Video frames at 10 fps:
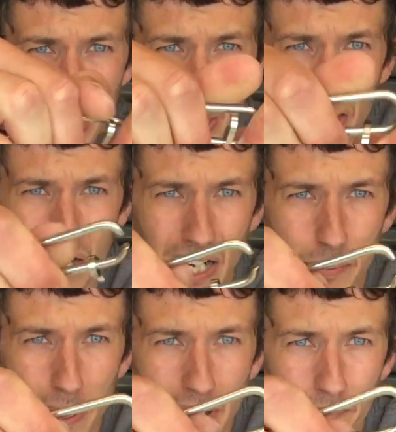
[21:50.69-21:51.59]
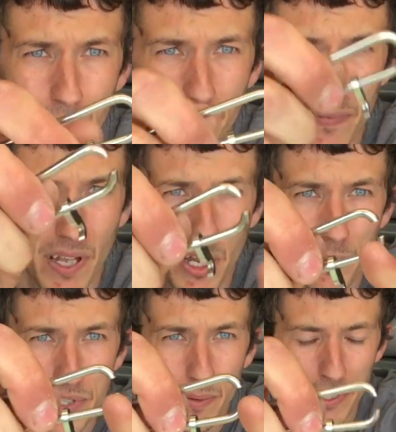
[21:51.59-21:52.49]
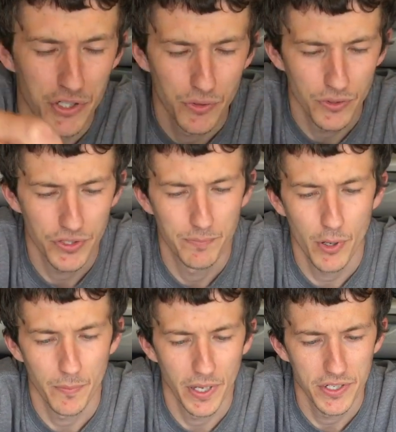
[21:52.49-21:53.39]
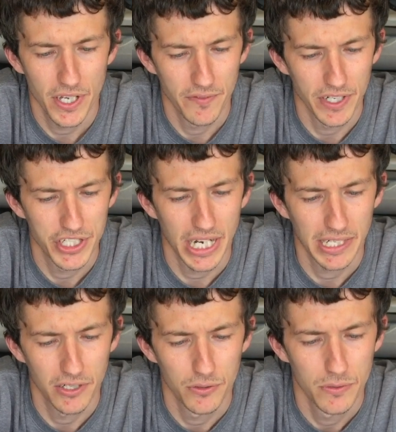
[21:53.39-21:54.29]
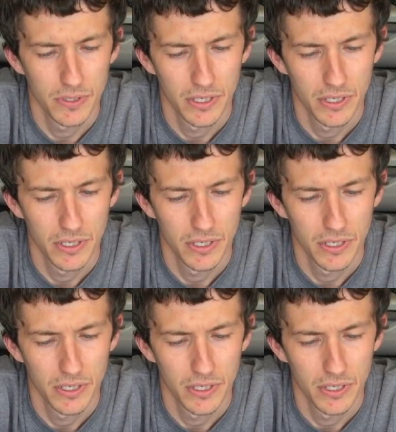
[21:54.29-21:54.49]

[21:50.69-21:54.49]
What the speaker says: unclip it, opens up the jaws, pop those over the shackle,